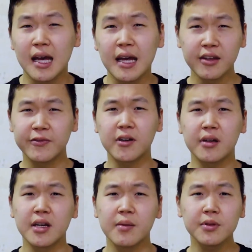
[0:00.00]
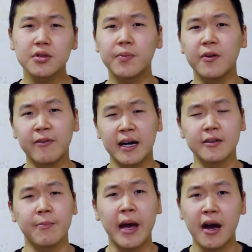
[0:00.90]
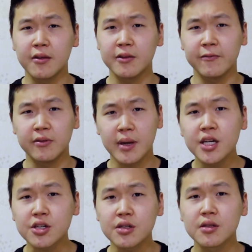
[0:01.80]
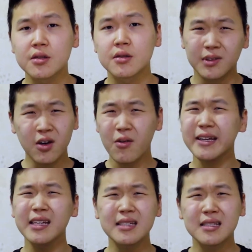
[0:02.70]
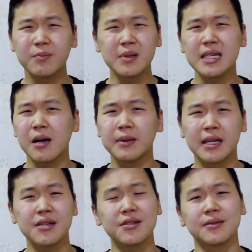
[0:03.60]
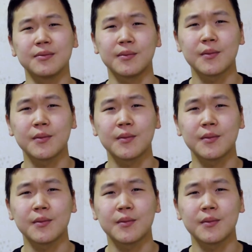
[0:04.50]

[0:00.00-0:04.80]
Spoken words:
And if you're unable to provide the parent information, go ahead and submit the application.